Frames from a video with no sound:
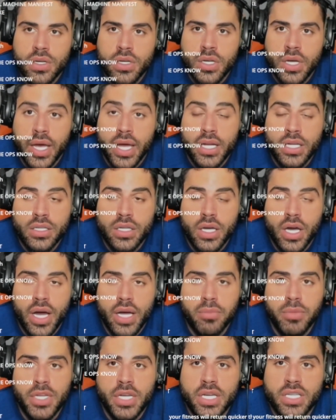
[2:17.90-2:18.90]
and it, I
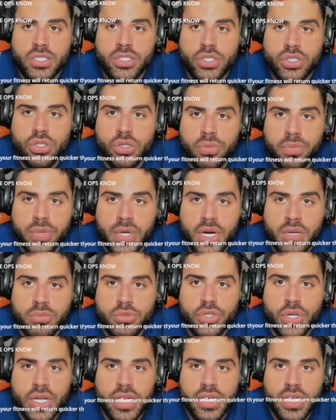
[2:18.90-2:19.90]
mean, it's stupid. I'm
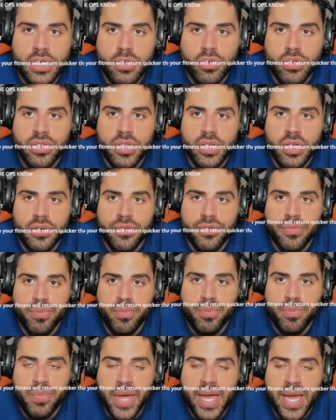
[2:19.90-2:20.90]
training with a
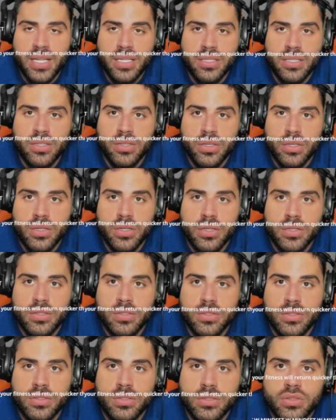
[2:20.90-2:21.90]
bent
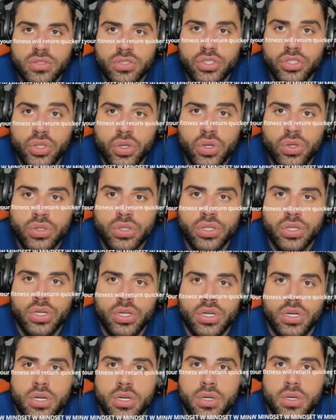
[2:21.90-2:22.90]

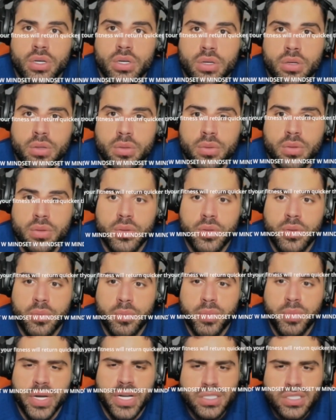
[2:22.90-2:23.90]
shoulder,
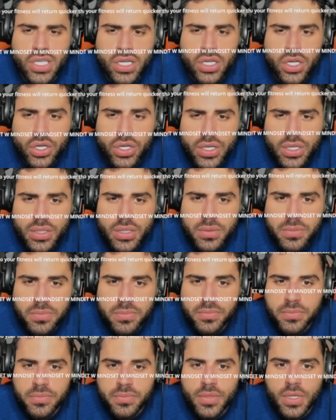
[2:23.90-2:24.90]
but it's not hurting.
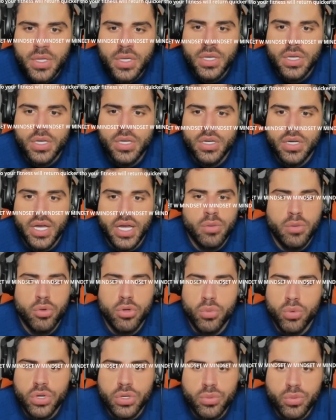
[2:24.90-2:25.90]
And
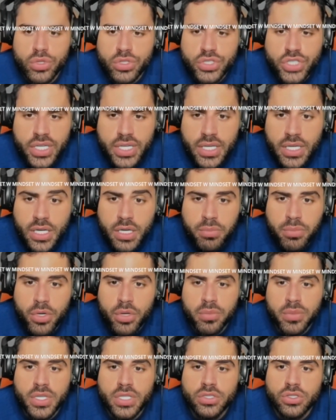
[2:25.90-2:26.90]
we're, we're, we're checking up
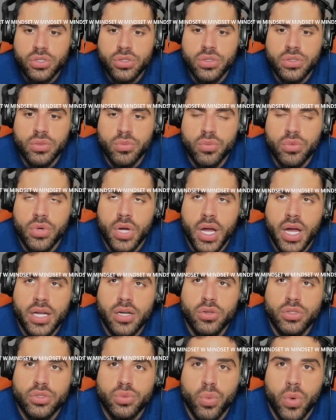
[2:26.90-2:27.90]
on me. So I
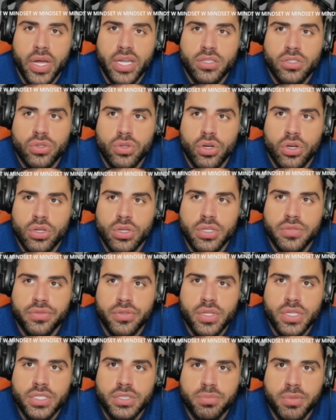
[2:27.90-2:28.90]
know it's way too early
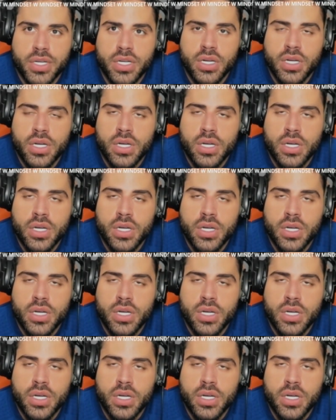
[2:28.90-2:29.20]
for this, but